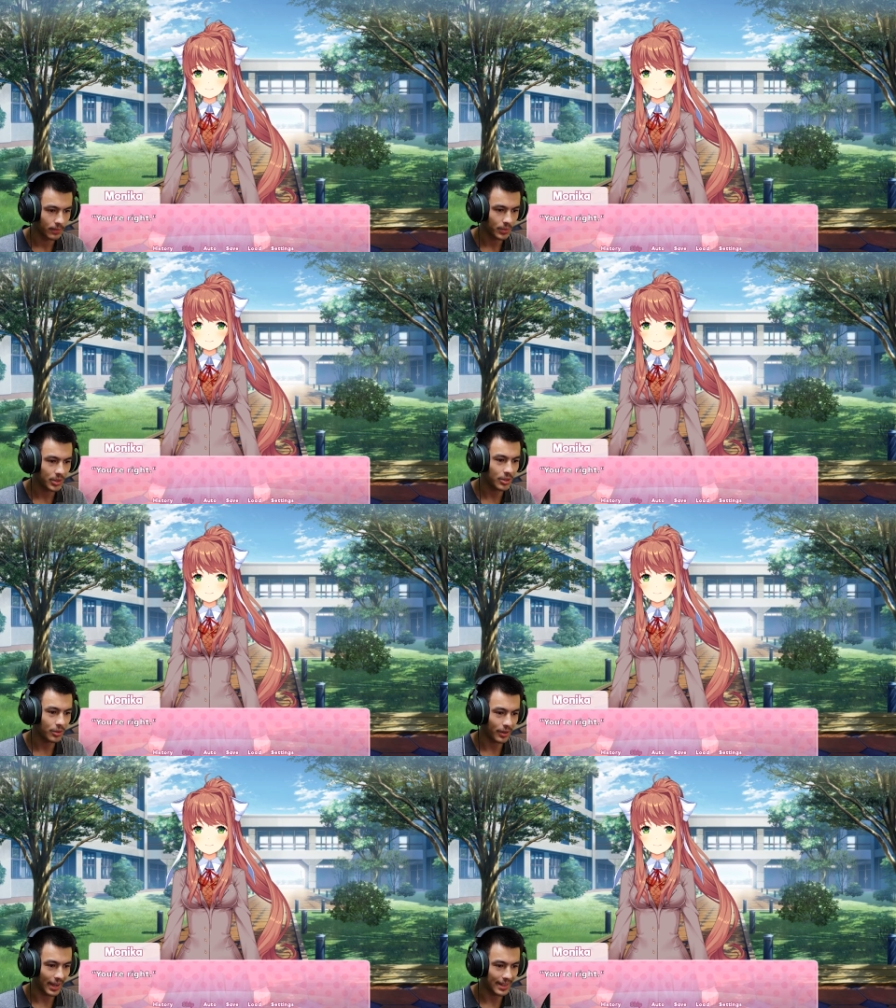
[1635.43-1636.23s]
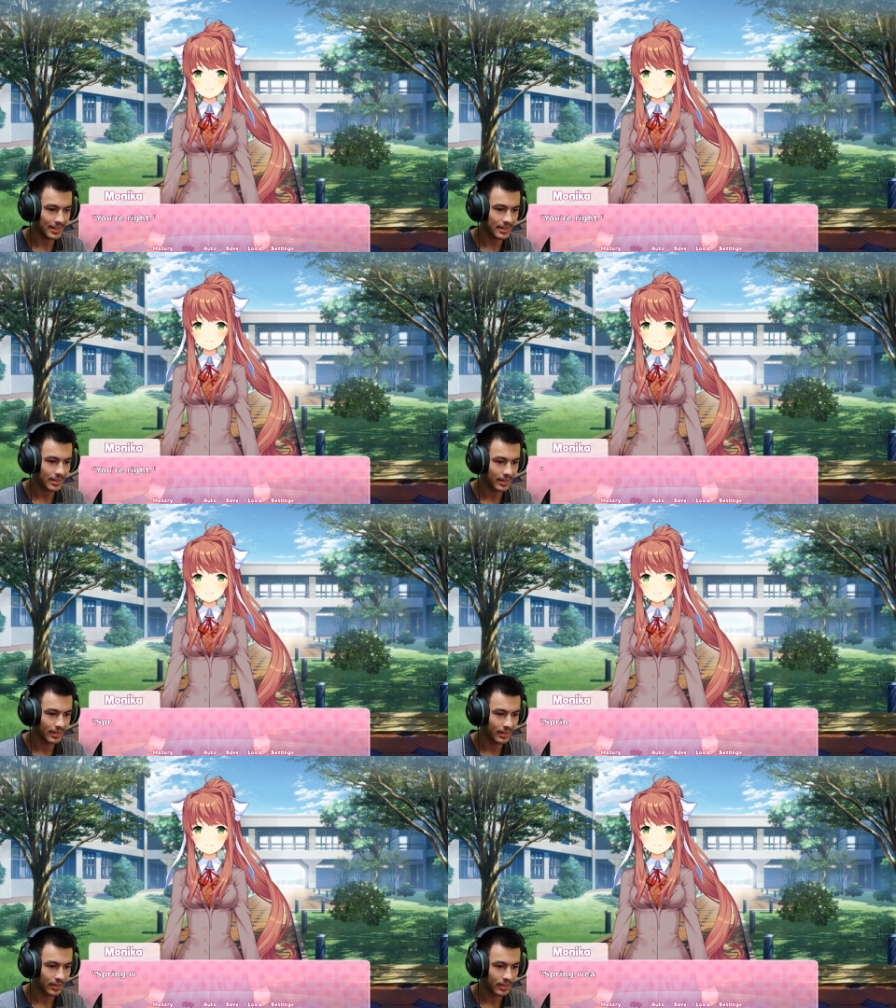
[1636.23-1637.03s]
You're right.
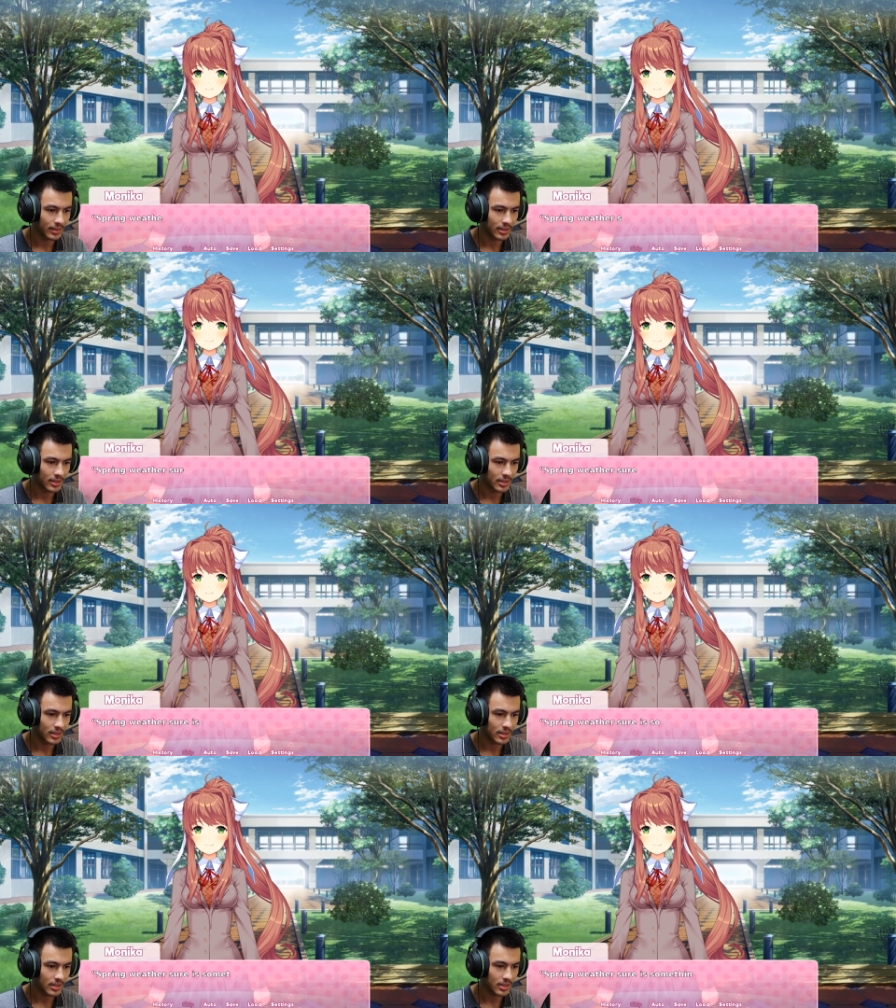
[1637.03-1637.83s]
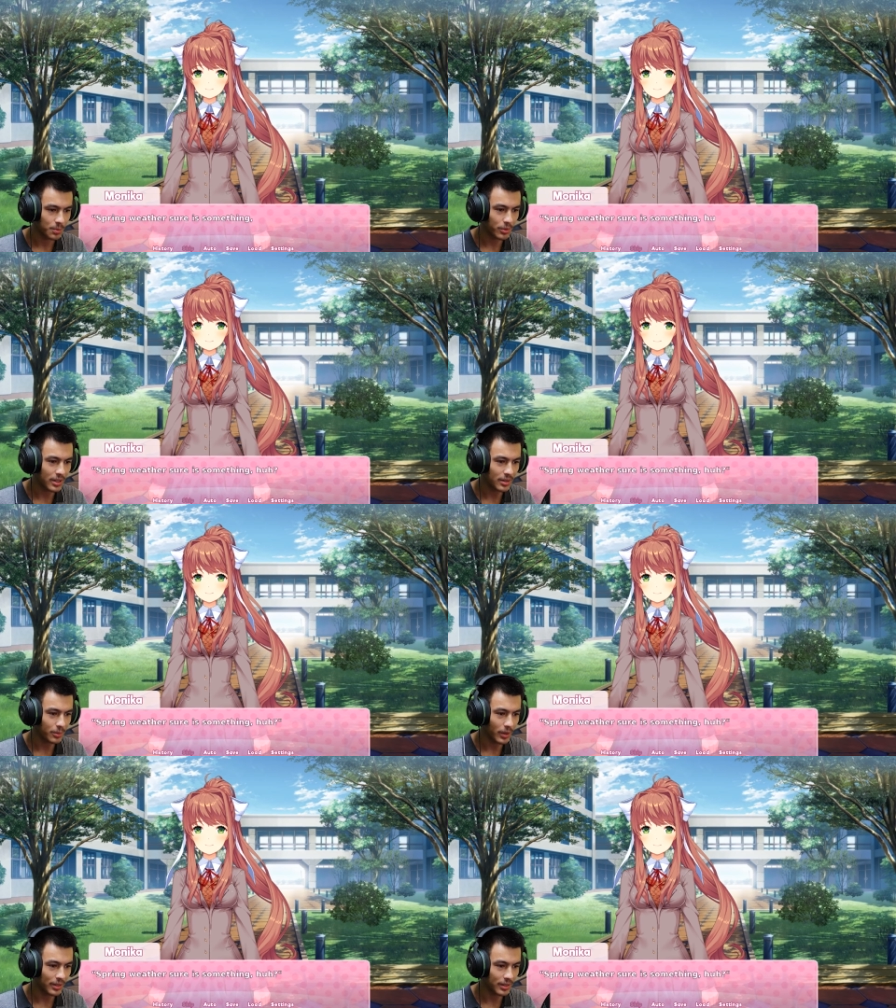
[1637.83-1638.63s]
Spring
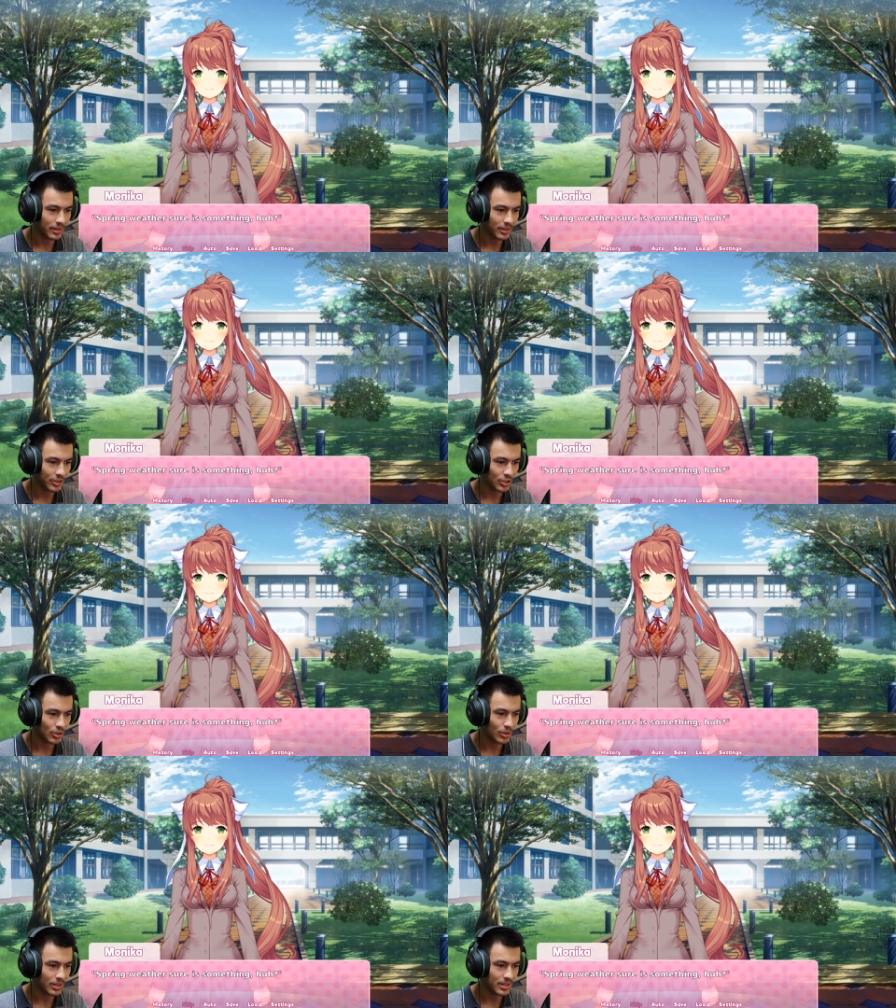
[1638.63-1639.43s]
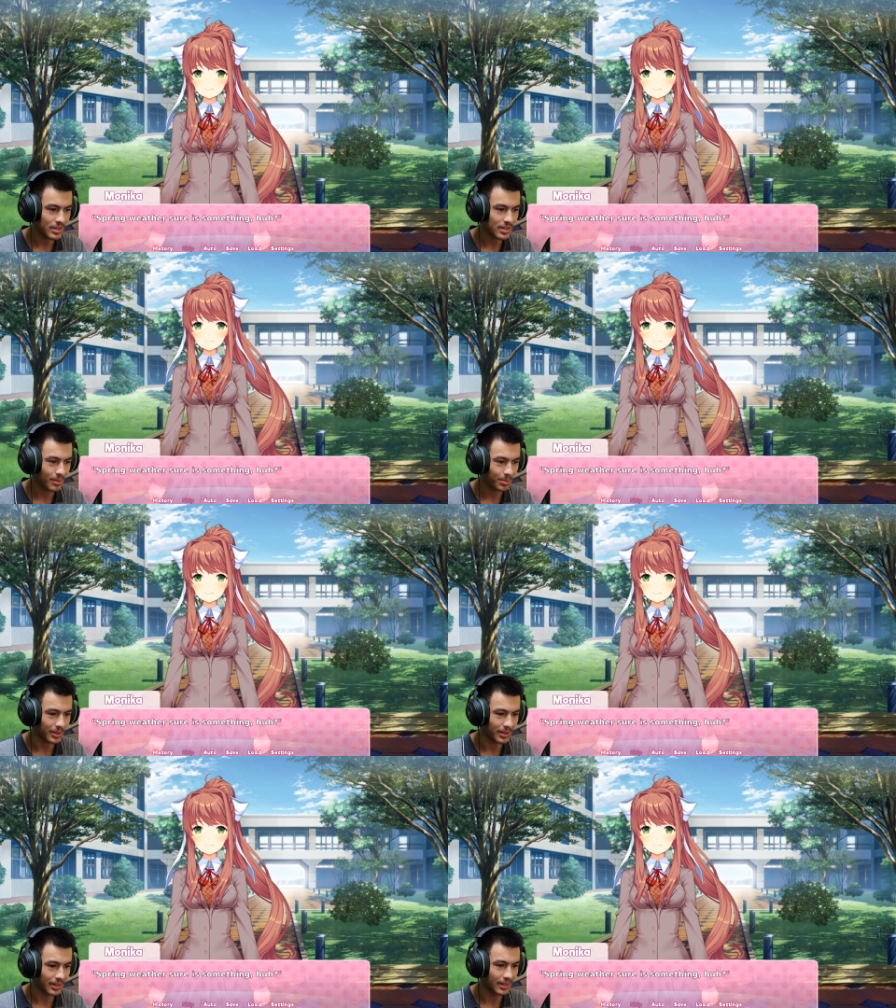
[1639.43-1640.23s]
weather sure is something,
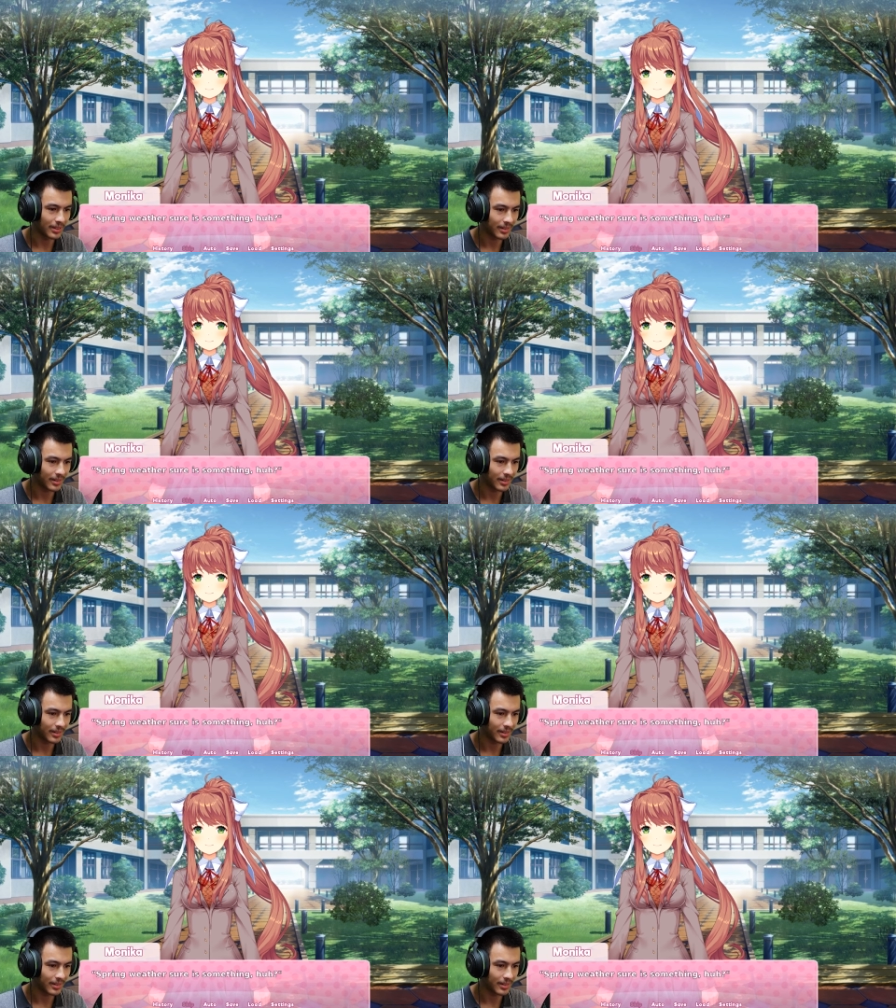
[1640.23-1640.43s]
huh?